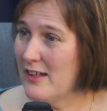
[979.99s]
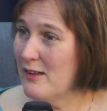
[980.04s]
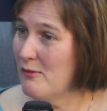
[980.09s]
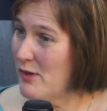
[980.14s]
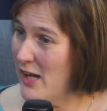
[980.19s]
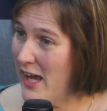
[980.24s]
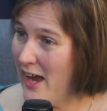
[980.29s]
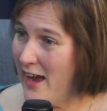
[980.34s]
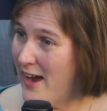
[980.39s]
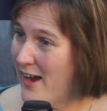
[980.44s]
And
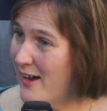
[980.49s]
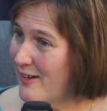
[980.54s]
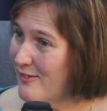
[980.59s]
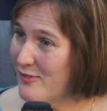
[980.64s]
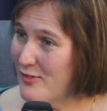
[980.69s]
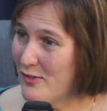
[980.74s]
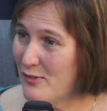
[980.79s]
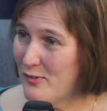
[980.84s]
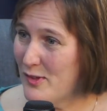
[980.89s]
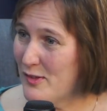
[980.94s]

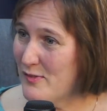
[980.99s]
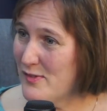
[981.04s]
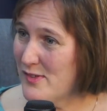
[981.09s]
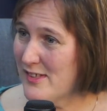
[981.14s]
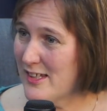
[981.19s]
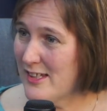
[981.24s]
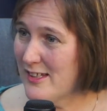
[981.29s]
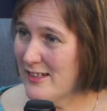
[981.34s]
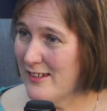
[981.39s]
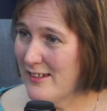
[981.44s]
we've
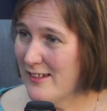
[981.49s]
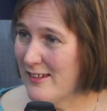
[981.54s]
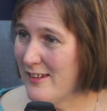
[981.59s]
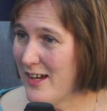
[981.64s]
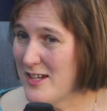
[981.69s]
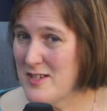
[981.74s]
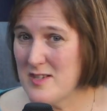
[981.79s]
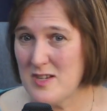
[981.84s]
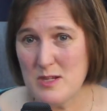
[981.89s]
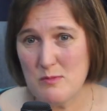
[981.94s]
seen
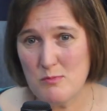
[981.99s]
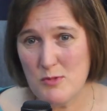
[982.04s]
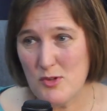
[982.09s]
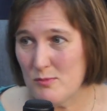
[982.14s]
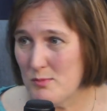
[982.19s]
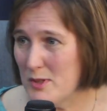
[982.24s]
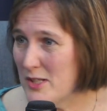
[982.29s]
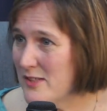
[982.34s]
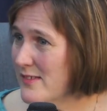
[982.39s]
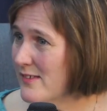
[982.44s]
19
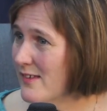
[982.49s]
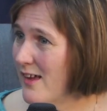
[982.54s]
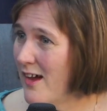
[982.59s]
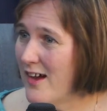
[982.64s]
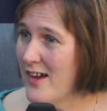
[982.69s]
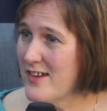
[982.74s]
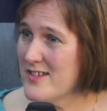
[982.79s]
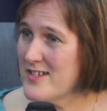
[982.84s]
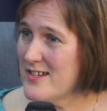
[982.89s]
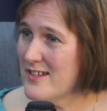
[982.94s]
movements
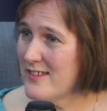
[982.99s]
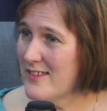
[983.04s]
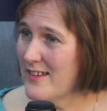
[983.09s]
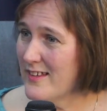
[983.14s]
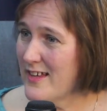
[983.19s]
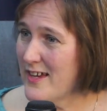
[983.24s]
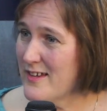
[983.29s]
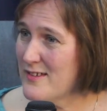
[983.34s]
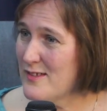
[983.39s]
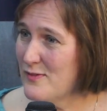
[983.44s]
launched in the
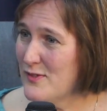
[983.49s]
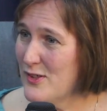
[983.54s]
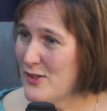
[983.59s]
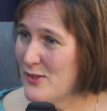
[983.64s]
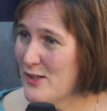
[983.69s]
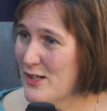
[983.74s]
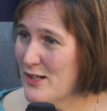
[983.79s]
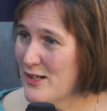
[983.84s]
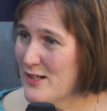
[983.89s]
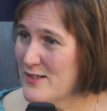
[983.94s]
last few
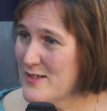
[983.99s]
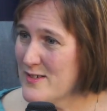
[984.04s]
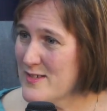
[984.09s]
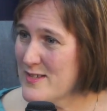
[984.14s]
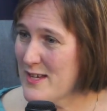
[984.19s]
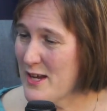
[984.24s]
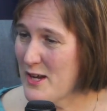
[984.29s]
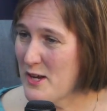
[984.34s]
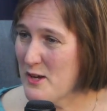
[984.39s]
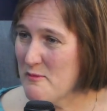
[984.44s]

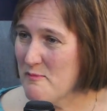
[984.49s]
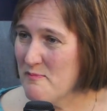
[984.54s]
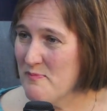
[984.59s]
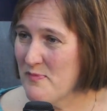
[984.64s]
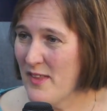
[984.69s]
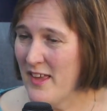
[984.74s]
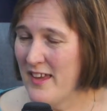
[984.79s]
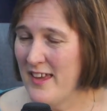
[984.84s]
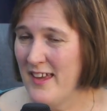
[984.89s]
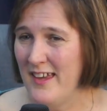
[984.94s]
years,
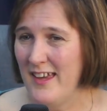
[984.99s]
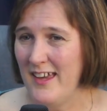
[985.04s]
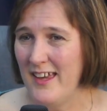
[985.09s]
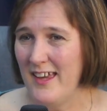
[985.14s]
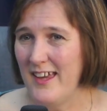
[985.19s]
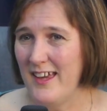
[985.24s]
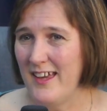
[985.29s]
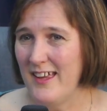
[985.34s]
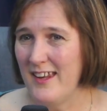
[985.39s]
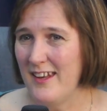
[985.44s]

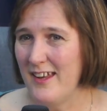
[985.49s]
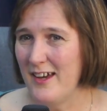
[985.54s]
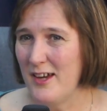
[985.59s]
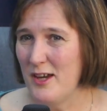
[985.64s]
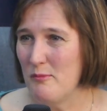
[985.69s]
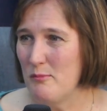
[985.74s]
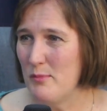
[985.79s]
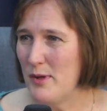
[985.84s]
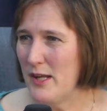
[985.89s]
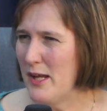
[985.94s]
and
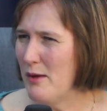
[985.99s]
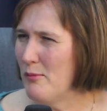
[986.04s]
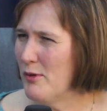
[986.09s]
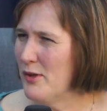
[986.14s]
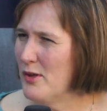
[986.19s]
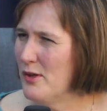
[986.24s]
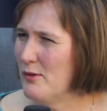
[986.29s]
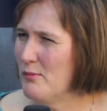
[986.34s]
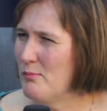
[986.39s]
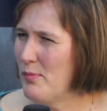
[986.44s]
been able
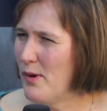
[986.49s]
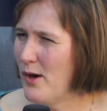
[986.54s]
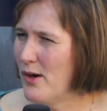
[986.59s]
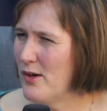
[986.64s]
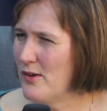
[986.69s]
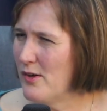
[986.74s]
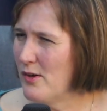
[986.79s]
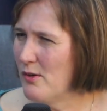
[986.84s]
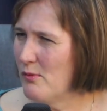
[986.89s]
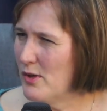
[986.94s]
to
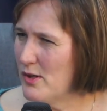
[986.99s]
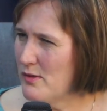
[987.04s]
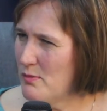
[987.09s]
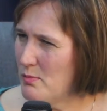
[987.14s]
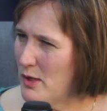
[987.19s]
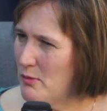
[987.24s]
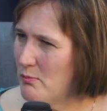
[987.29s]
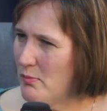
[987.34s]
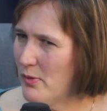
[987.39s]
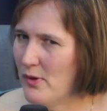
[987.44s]
partner with
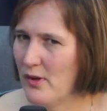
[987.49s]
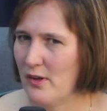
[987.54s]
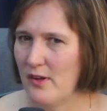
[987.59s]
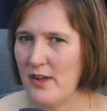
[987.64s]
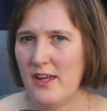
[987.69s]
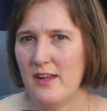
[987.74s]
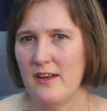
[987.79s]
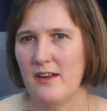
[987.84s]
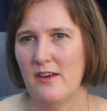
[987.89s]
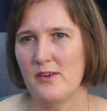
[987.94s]
people
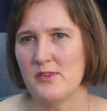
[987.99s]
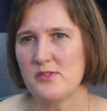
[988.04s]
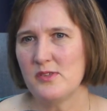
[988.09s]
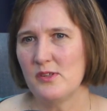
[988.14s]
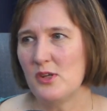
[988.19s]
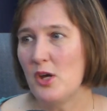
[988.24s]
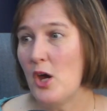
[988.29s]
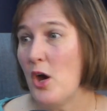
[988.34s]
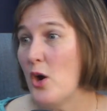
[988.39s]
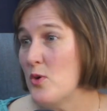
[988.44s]
and
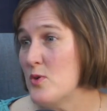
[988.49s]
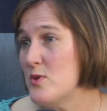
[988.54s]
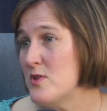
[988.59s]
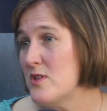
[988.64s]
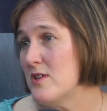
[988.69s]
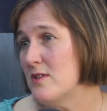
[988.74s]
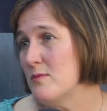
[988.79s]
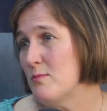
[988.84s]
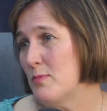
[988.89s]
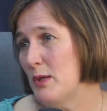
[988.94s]
also
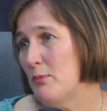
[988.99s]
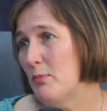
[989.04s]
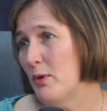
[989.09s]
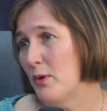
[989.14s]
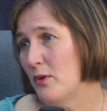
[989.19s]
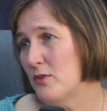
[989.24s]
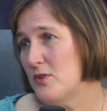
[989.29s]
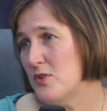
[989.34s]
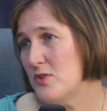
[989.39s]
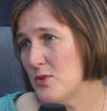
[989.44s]
coach
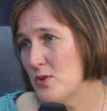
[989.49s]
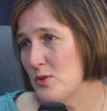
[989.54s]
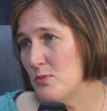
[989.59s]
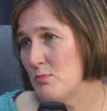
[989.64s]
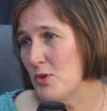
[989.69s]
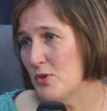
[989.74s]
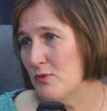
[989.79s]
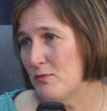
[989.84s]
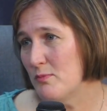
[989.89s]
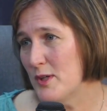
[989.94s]
people to
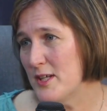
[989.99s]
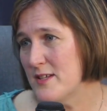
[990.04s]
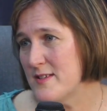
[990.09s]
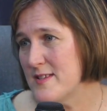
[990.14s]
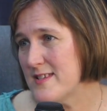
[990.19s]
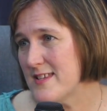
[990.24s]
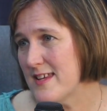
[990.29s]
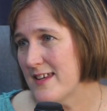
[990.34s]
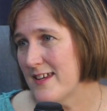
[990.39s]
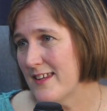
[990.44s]

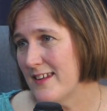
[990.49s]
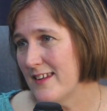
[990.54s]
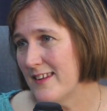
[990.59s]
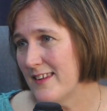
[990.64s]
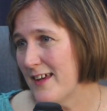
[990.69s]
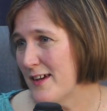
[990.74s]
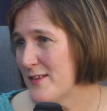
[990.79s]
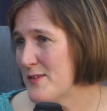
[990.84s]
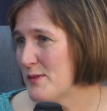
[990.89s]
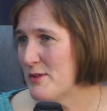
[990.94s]
movements.
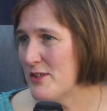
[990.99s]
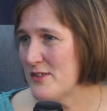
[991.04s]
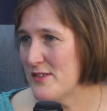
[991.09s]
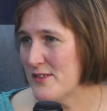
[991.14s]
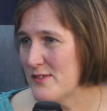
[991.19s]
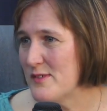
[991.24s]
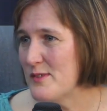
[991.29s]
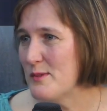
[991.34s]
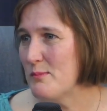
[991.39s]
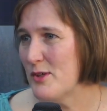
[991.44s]
And that's been
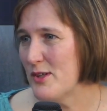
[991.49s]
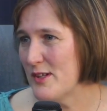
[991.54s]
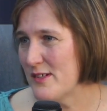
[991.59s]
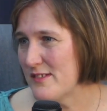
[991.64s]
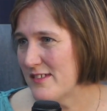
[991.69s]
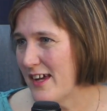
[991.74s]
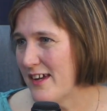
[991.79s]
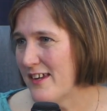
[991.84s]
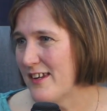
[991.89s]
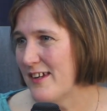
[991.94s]
just super
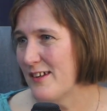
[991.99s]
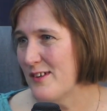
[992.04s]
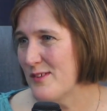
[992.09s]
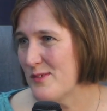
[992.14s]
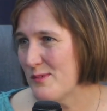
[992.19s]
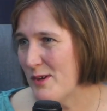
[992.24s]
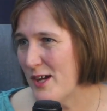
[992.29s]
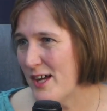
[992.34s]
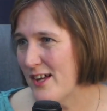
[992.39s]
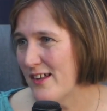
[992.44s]
exciting
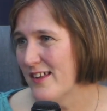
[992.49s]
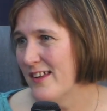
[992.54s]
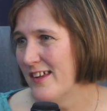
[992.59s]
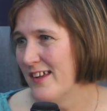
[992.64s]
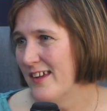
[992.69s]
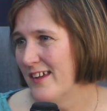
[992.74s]
as well.